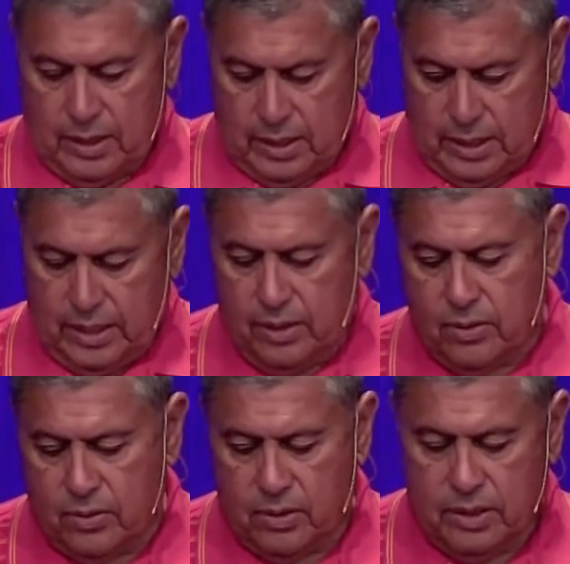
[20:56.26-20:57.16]

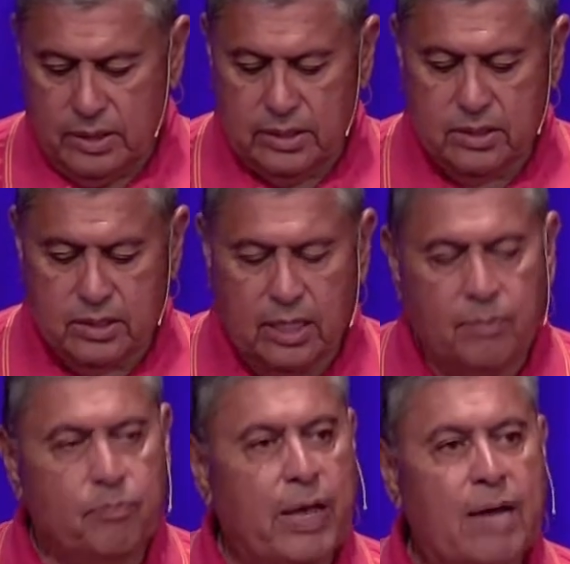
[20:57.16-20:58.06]
Here, he is
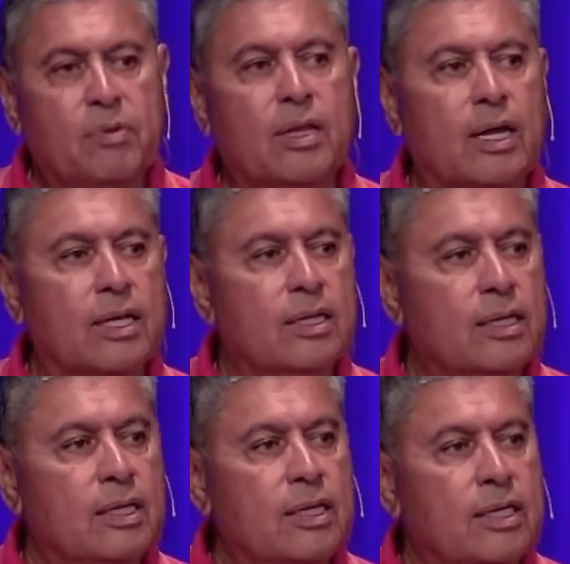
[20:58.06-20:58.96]
saying Babylon
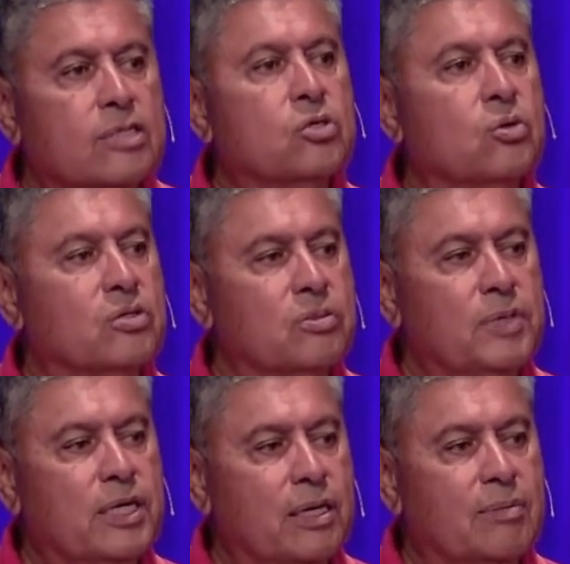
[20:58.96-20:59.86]
is going to
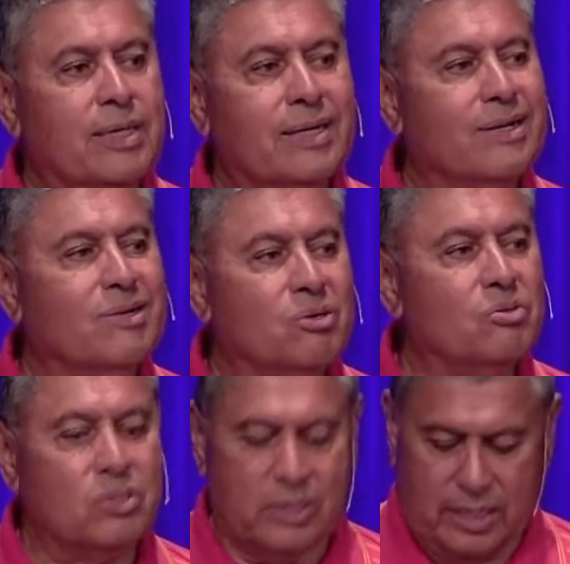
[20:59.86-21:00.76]
become like a
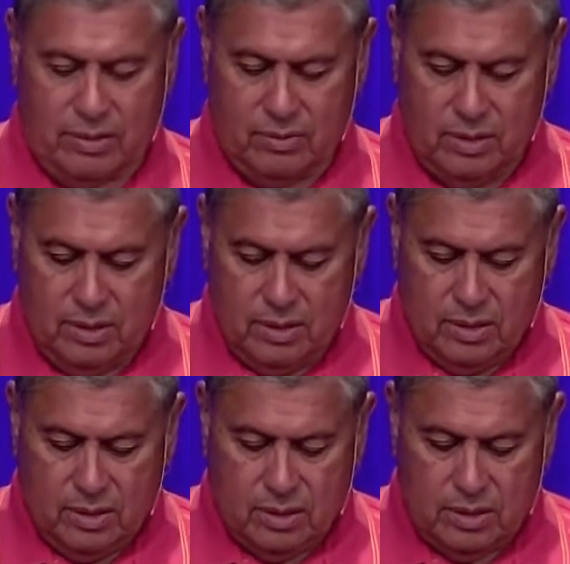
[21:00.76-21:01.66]
ghost town.
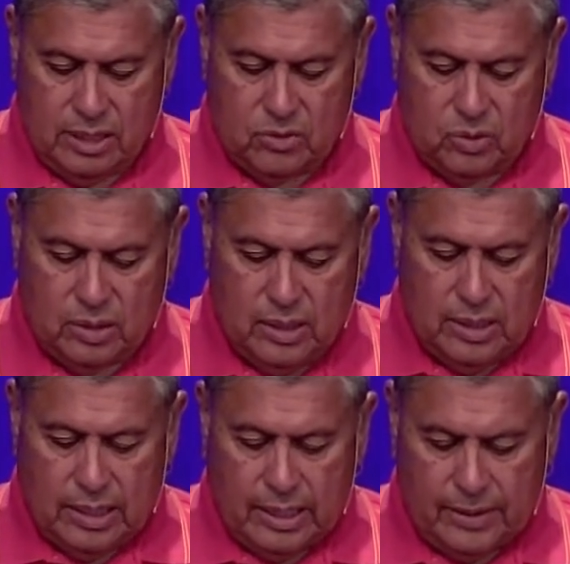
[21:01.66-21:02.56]
And that's what
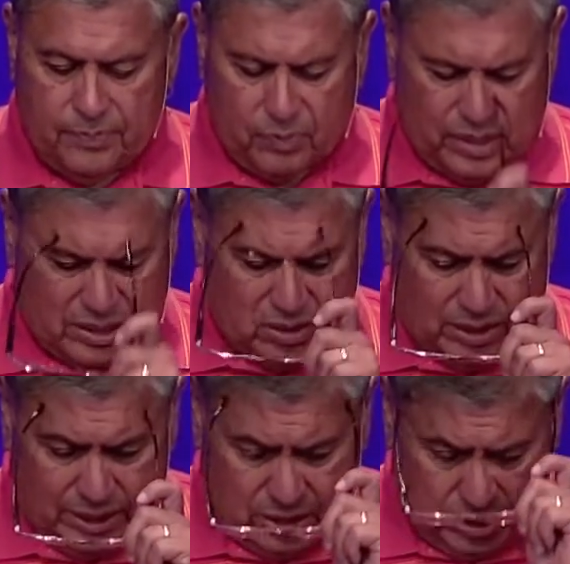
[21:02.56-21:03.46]

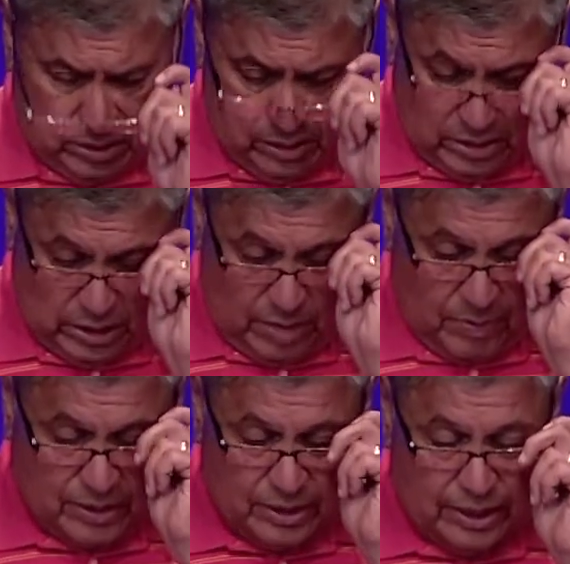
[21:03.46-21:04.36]
desolation
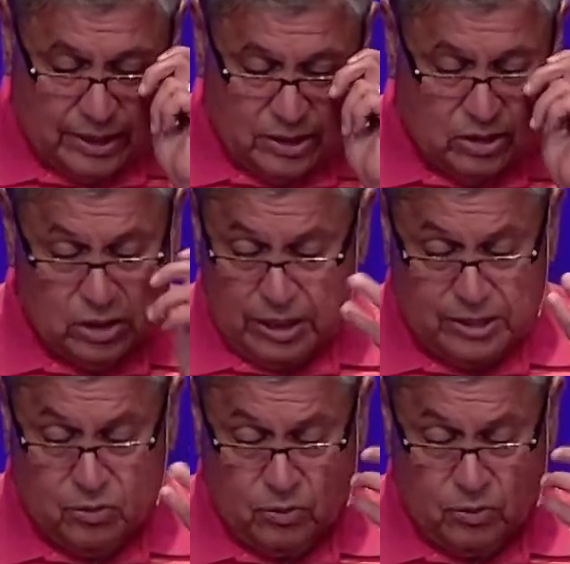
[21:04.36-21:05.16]
among the nations. The nation